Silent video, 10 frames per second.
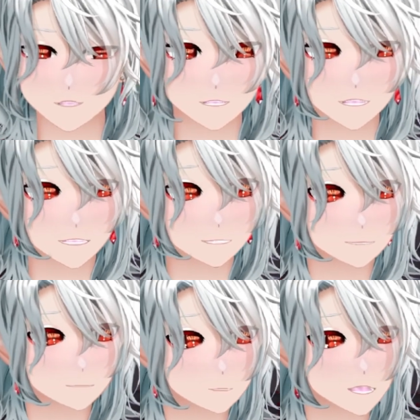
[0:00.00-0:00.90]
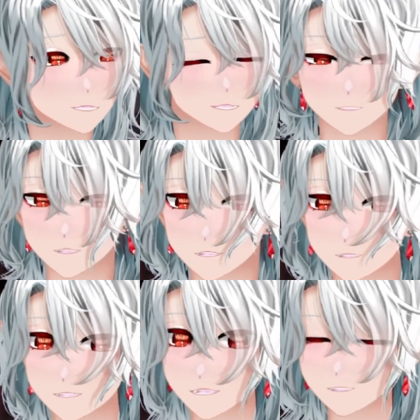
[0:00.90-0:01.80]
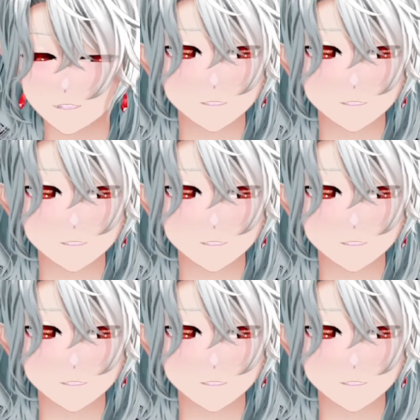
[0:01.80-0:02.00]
something that like makes my brain happy,